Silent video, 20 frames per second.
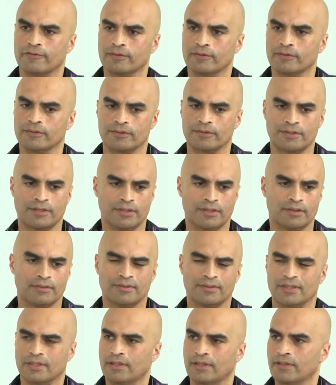for to
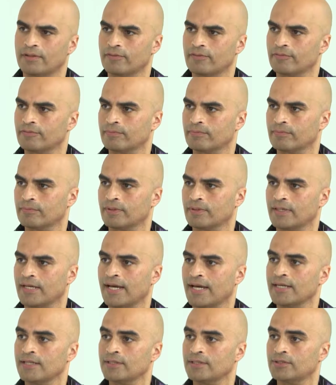kind of
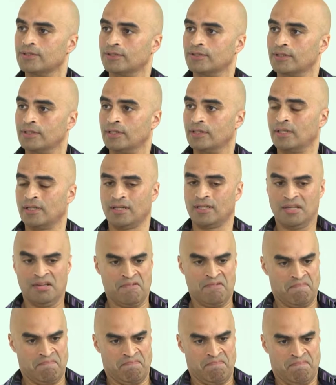gauge
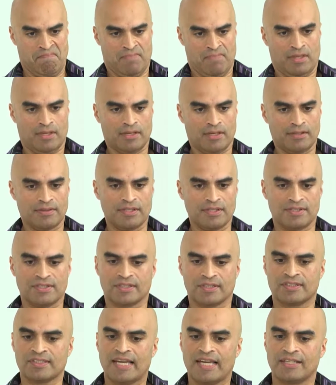the
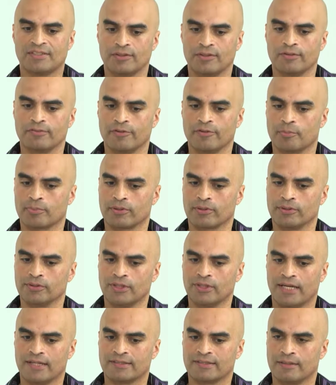success of a
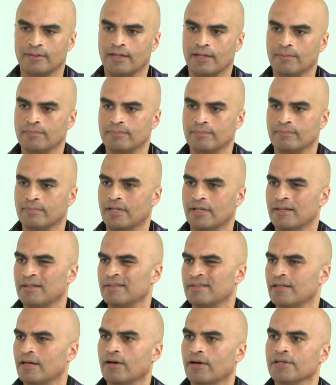project,
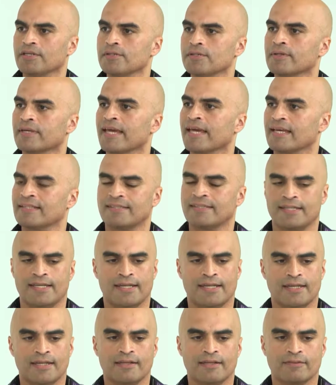and are you
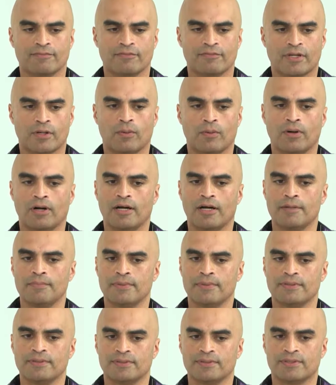getting
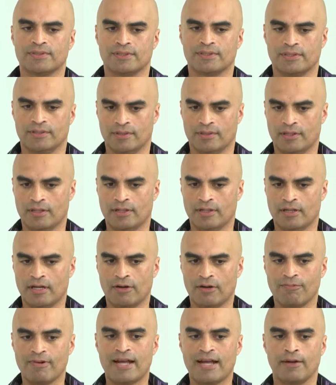requirements
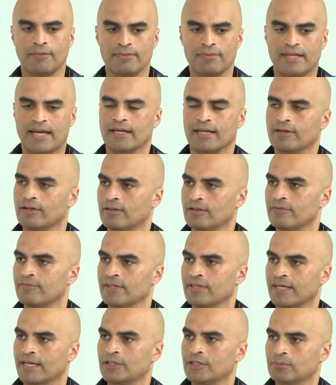around that kind of
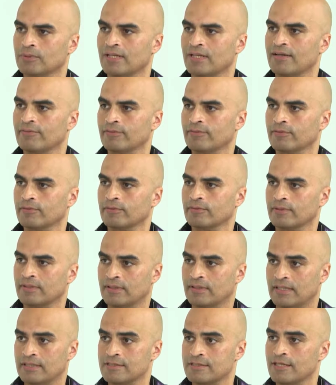engagement level
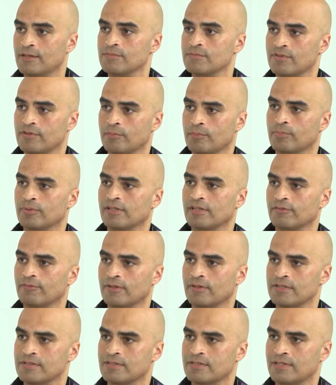in terms of the brief when